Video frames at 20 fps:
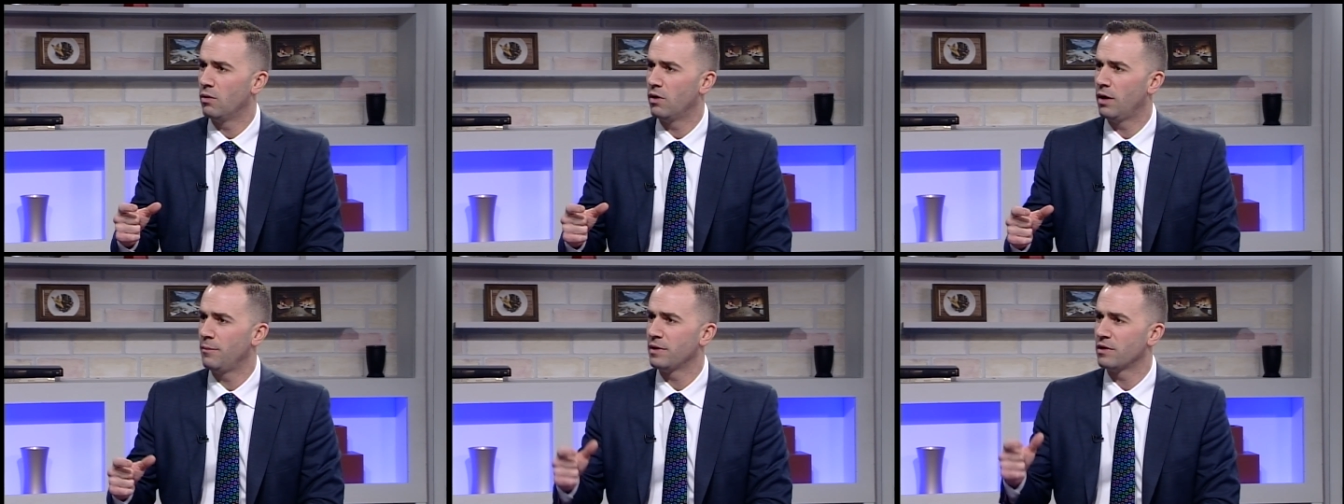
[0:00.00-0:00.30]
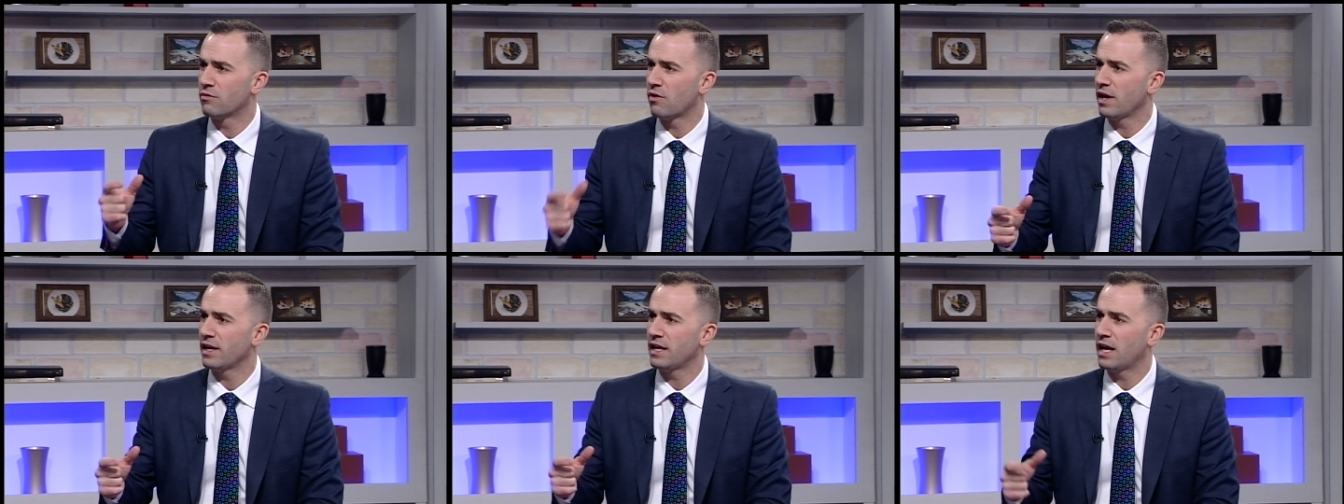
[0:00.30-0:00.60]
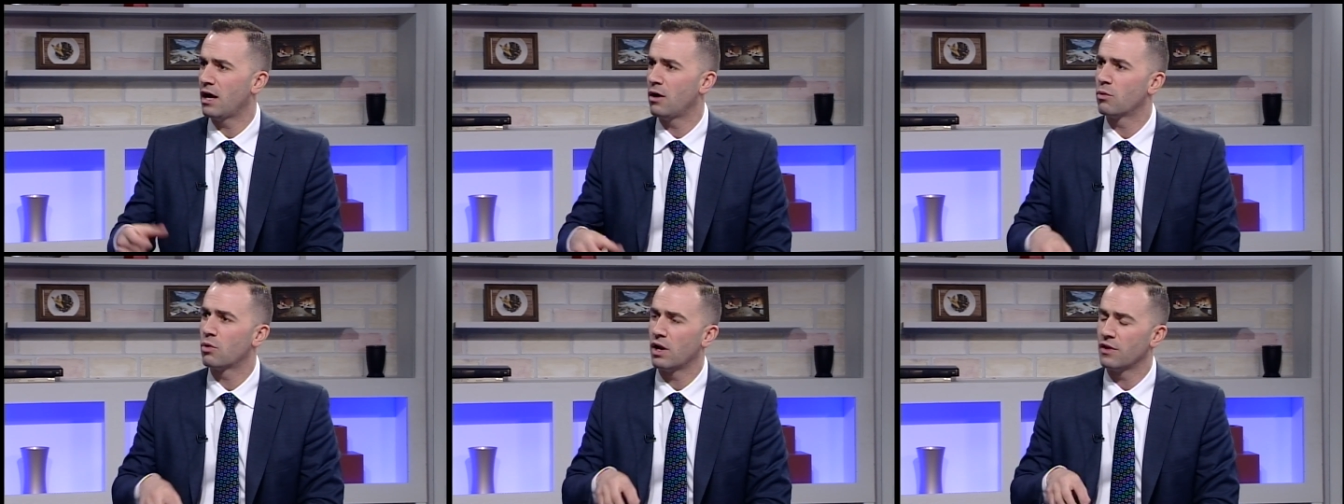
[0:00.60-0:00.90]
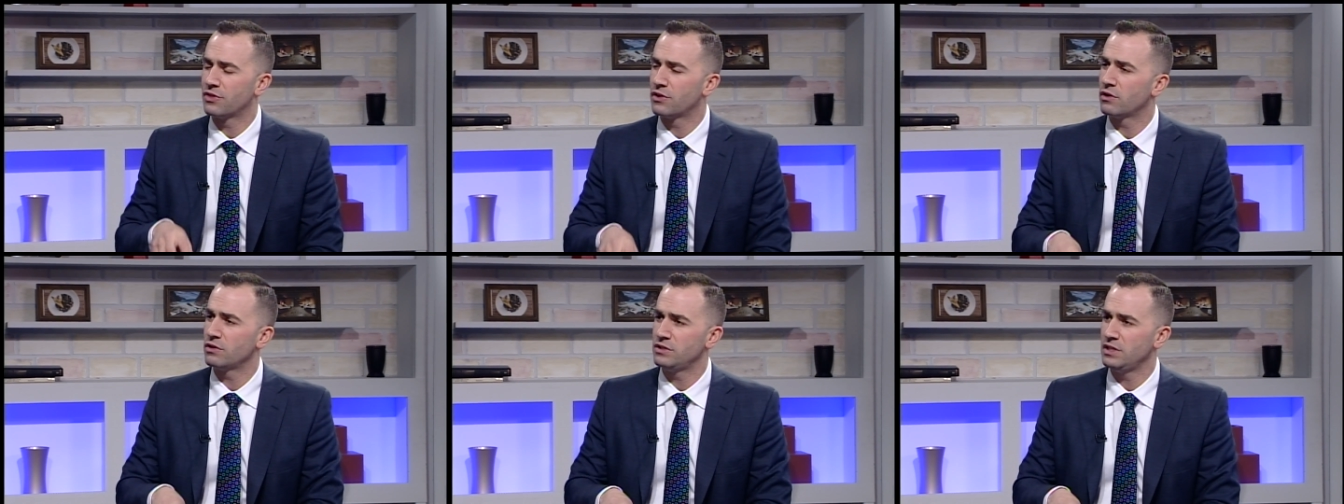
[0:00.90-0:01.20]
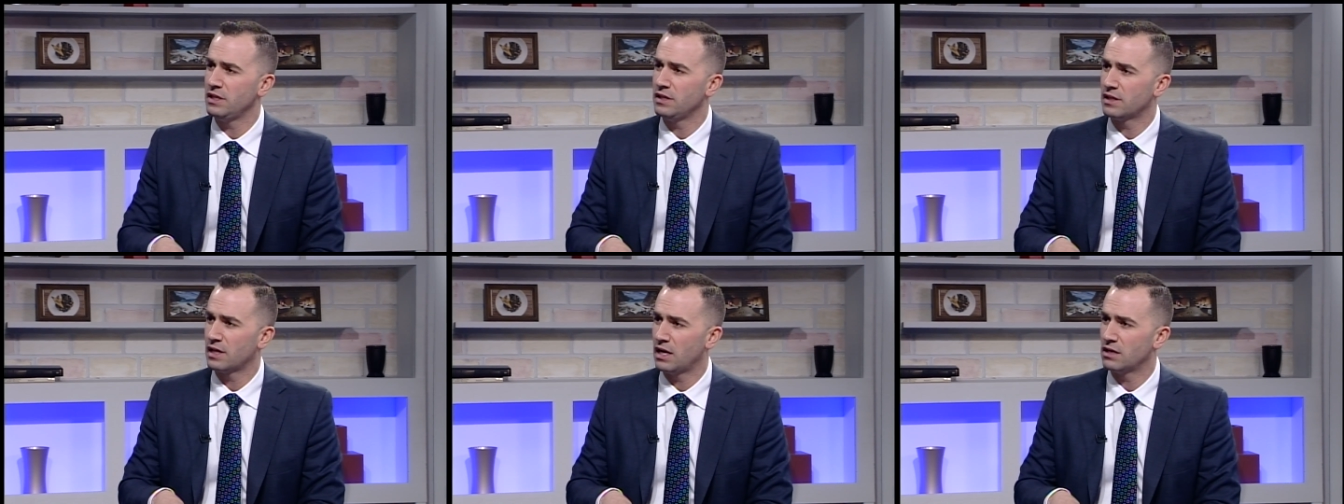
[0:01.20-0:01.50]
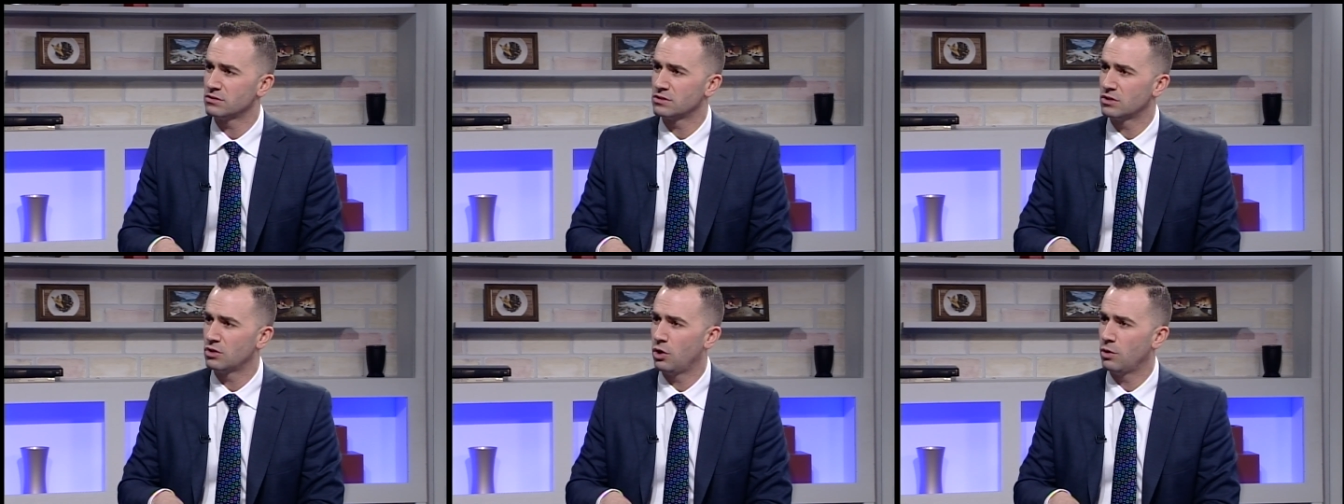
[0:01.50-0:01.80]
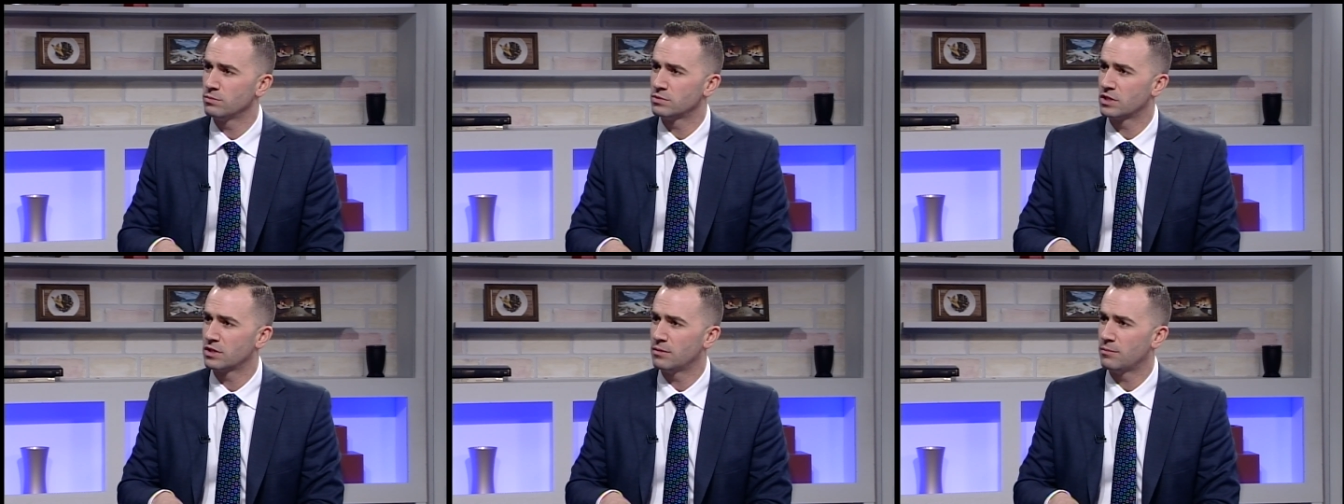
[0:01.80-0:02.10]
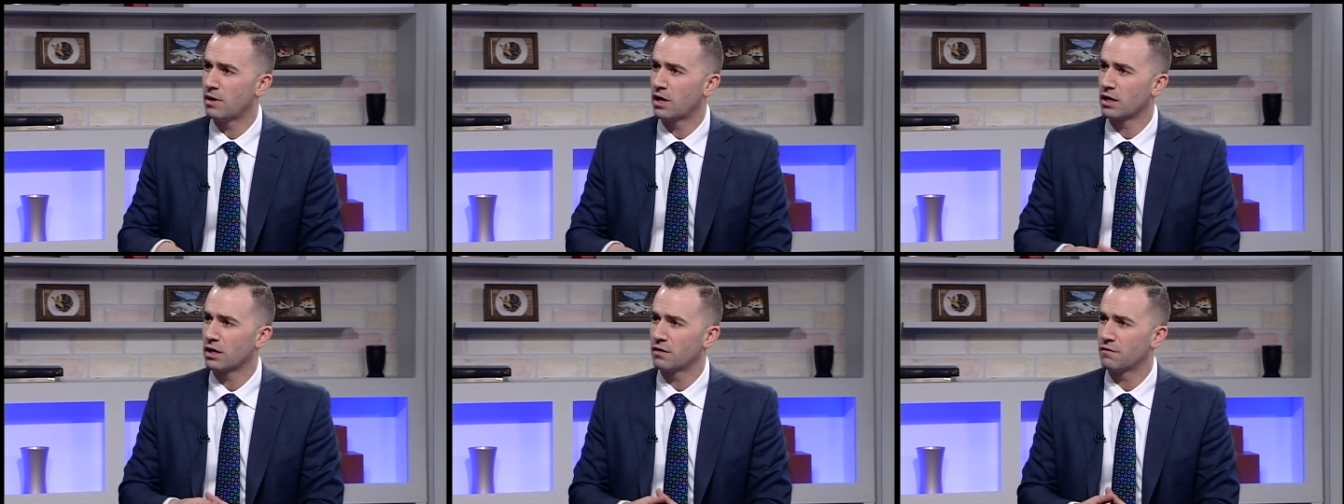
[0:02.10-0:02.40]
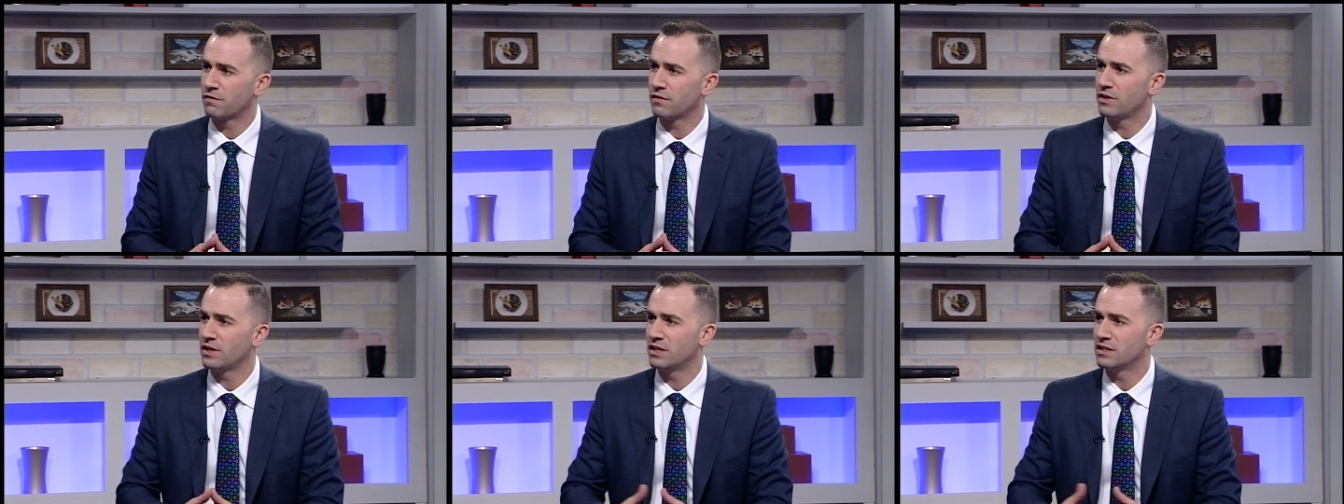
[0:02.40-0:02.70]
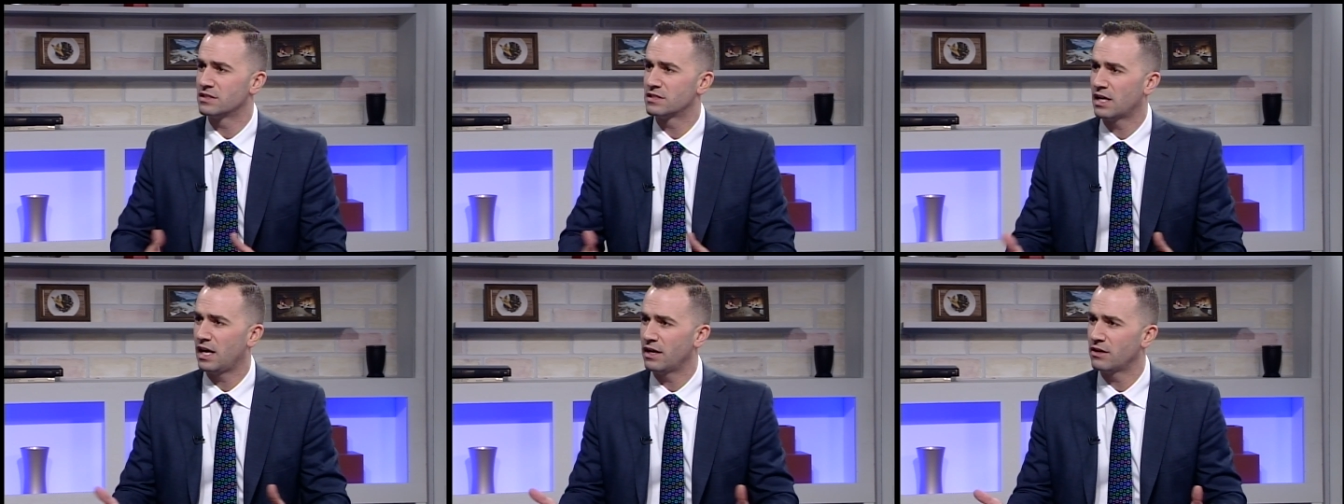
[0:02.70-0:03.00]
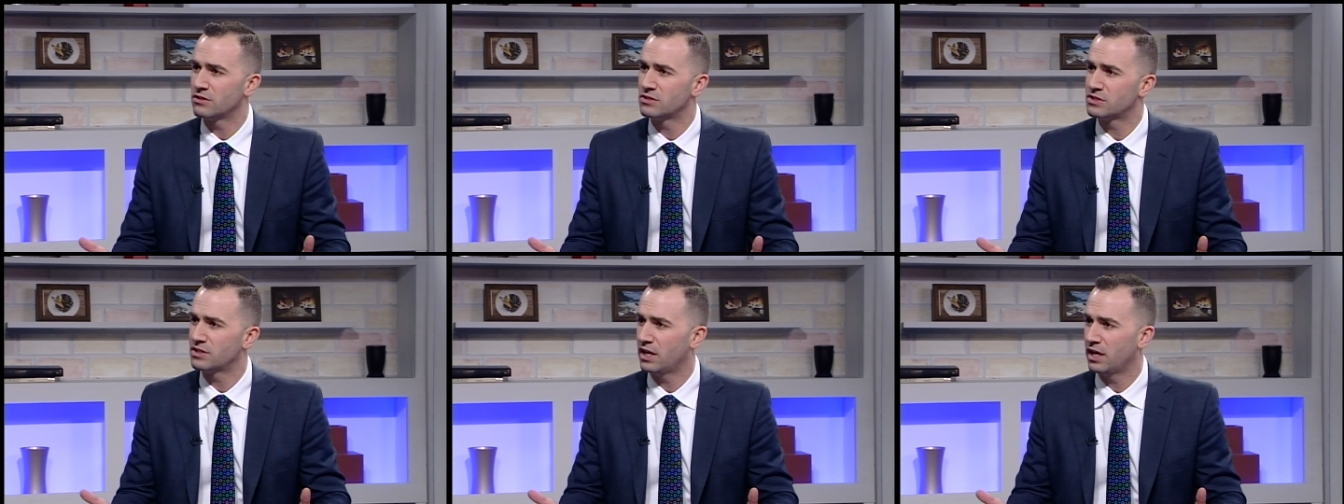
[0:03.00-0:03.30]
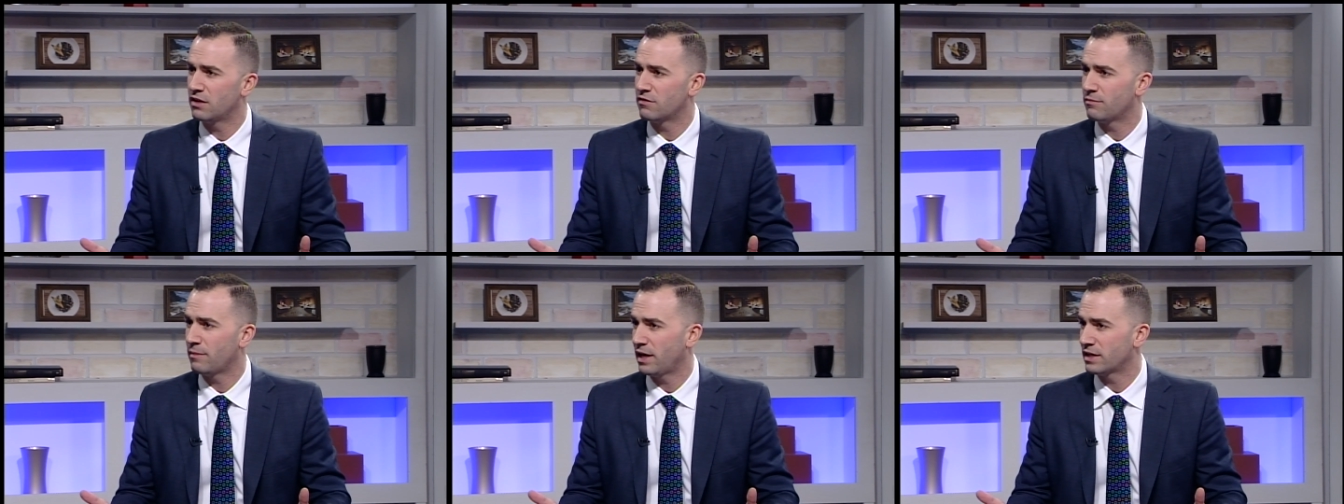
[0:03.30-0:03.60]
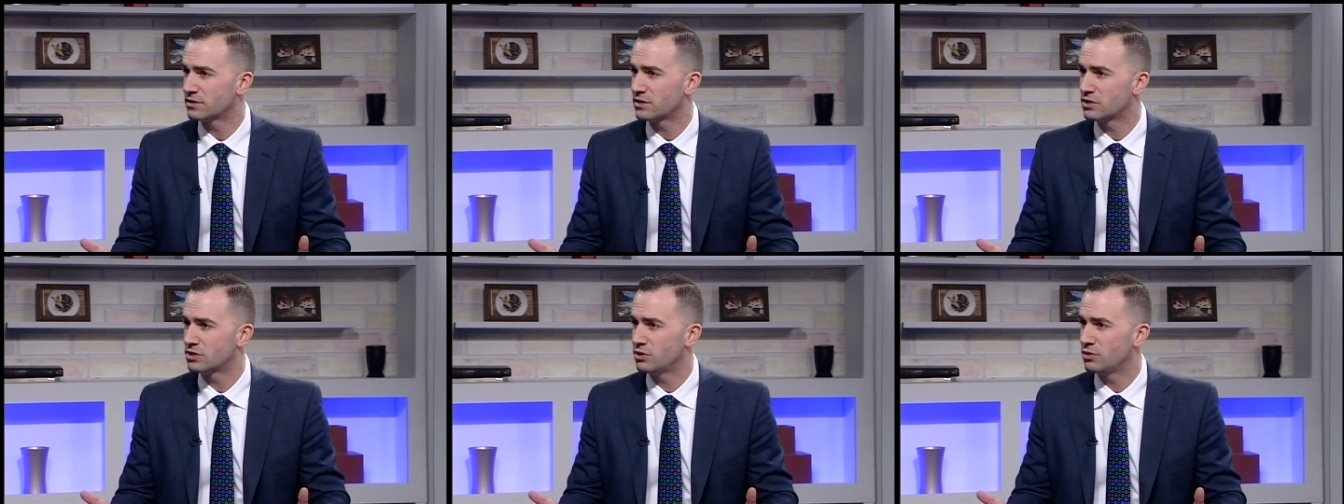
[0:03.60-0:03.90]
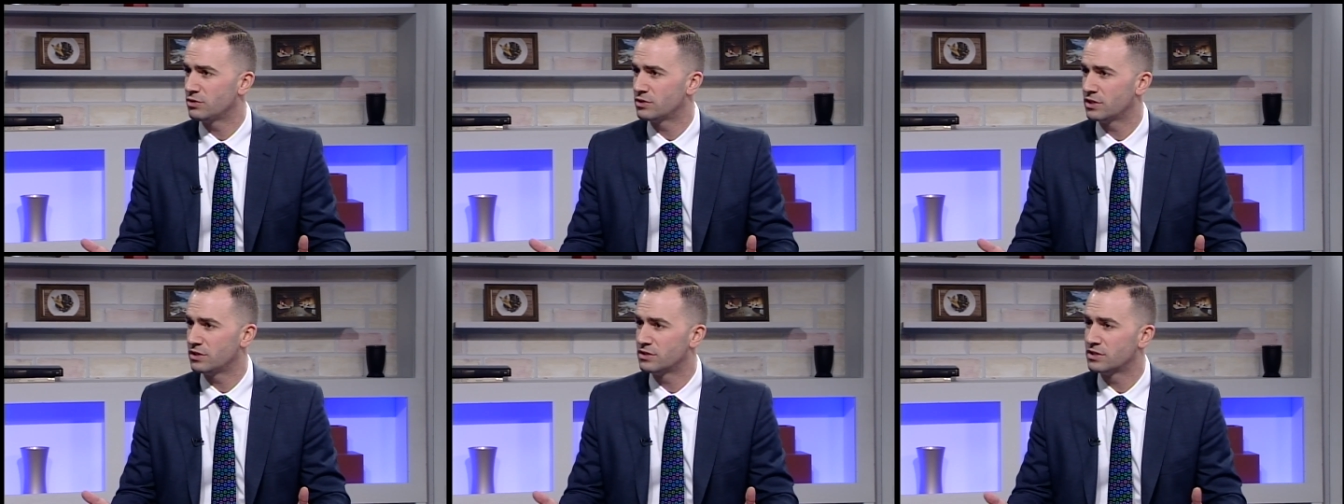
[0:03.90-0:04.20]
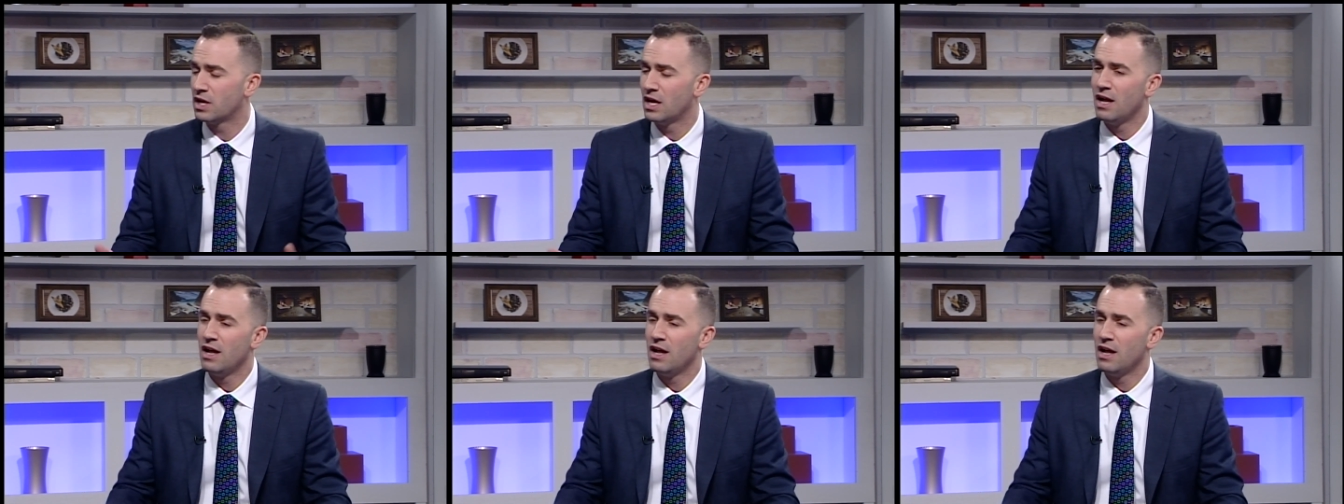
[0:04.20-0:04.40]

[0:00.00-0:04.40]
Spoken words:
I mean, right now we're at 13,000 homes on the market for the entire state of Massachusetts.